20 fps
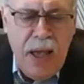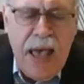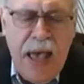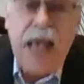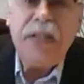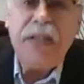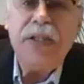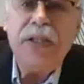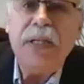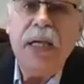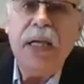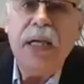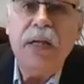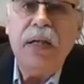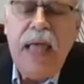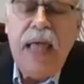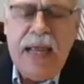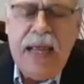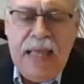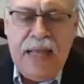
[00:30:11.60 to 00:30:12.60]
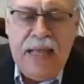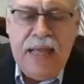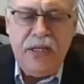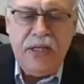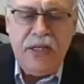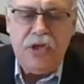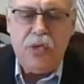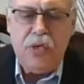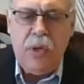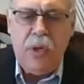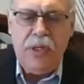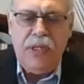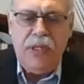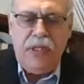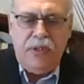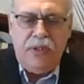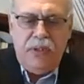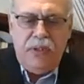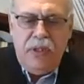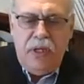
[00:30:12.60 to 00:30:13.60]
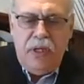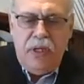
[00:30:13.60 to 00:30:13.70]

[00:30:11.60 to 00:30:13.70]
Asked in the late 1820s